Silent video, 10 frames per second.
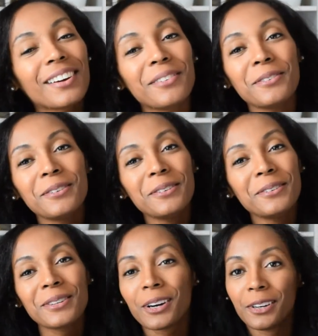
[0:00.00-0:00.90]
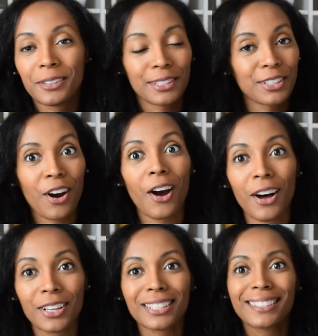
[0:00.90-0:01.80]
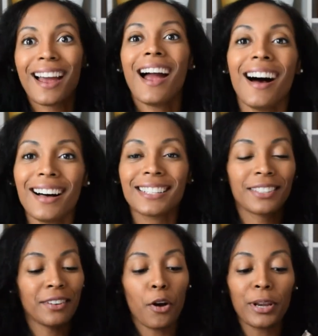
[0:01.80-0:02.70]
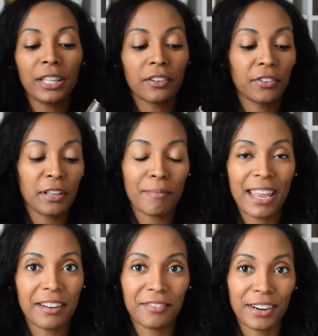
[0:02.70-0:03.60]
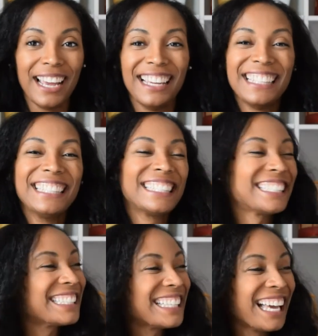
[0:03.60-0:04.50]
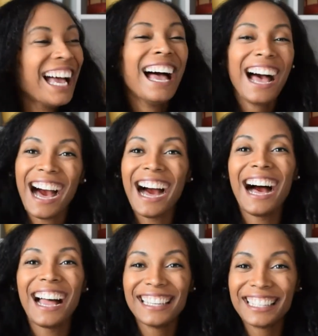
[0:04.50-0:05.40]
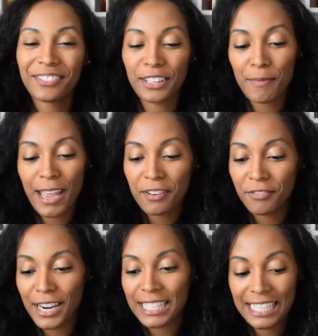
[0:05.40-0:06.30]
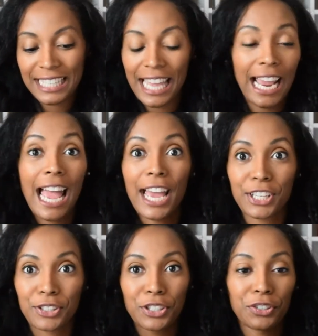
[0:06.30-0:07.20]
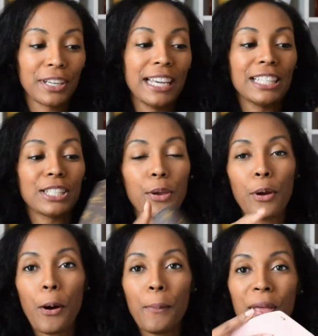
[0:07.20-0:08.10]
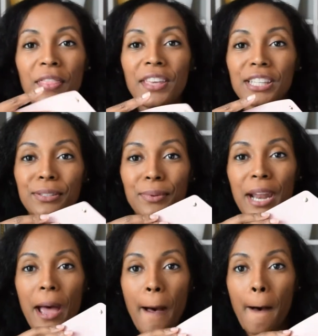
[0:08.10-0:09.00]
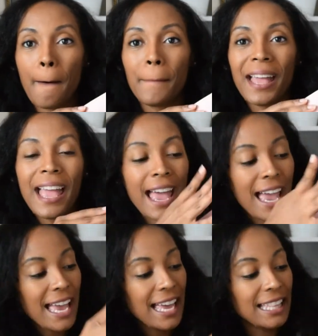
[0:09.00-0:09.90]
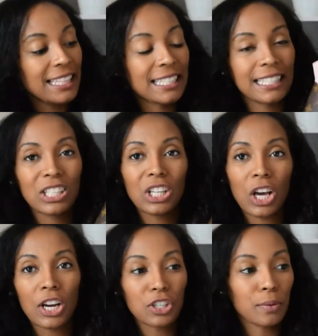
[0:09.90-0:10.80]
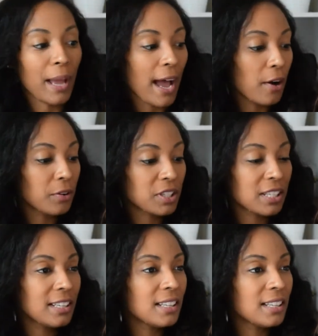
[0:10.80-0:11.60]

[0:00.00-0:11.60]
Ooh, girls. You know we look for the made in France. You look for the made in France, and it's like an extra treat. So you open this one up, and this is a larger pouch.